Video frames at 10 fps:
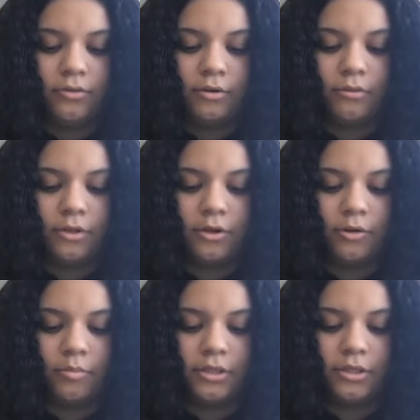nor with
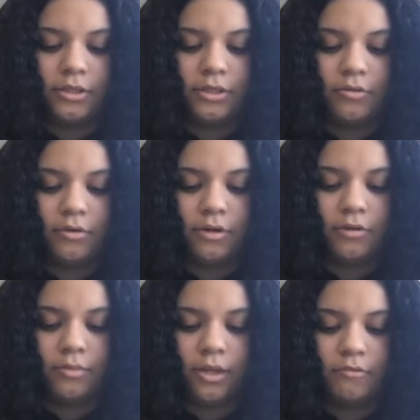openness into
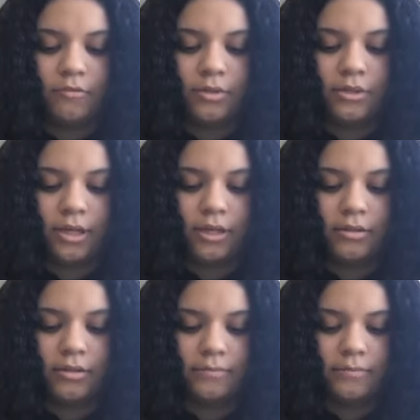another Black woman's
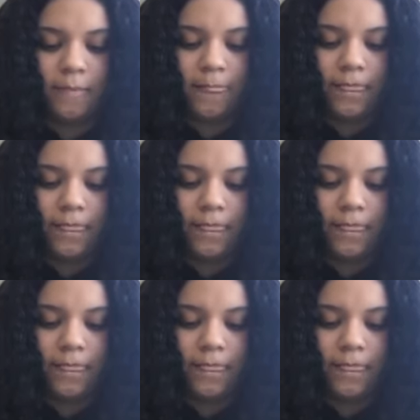eyes.